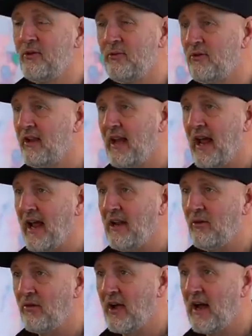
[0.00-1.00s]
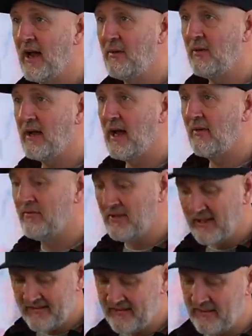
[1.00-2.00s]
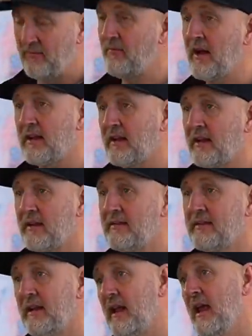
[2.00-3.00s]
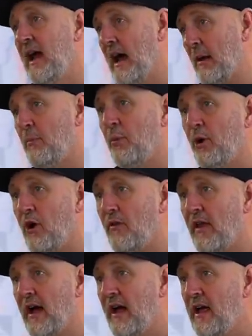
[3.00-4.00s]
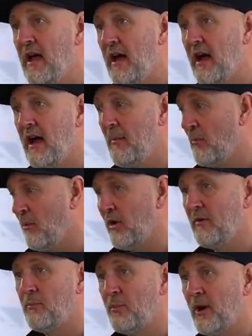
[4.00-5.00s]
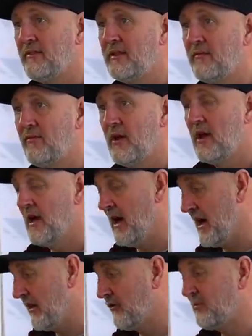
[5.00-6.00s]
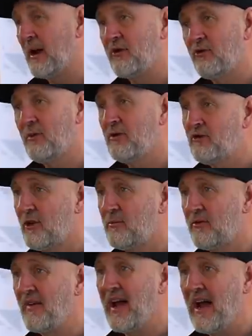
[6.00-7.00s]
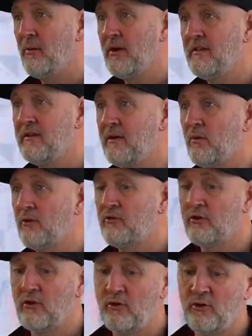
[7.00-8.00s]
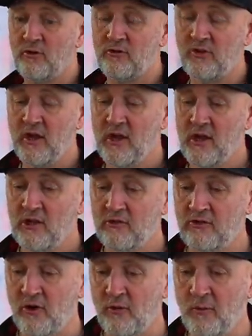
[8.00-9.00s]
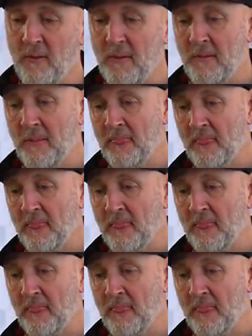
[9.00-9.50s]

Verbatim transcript: to use than any other hybrid I've tested. In fact, like I said, I'd put it on that uh, more impressive uh, spectrum in terms of how easy it was to launch. So